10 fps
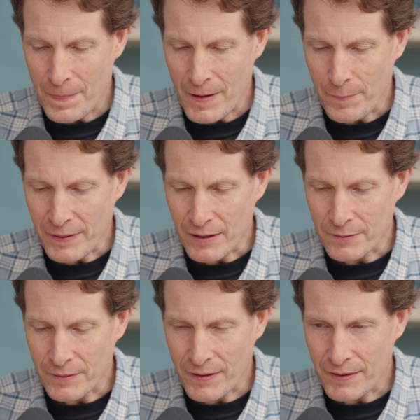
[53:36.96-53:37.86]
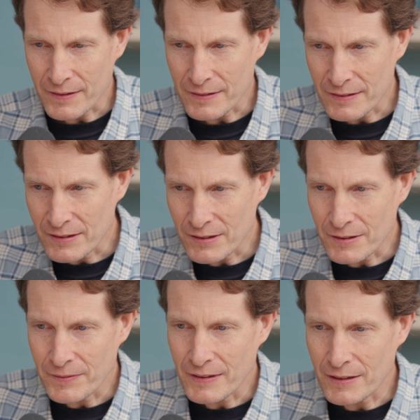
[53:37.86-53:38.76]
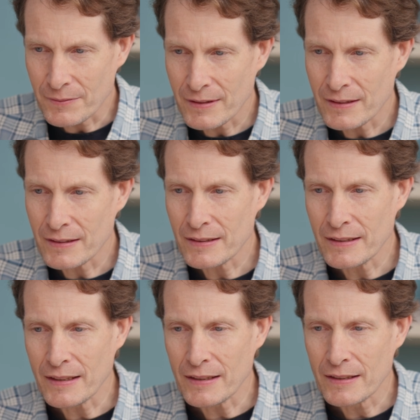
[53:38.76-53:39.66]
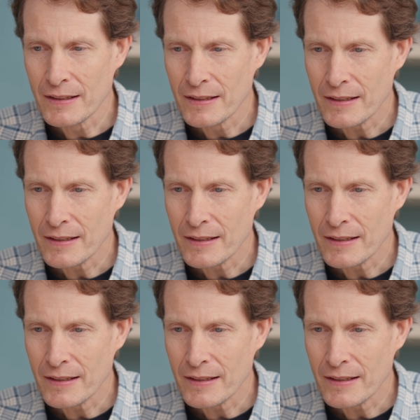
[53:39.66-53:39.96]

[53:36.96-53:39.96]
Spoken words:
helping out with the serving and with the cleaning.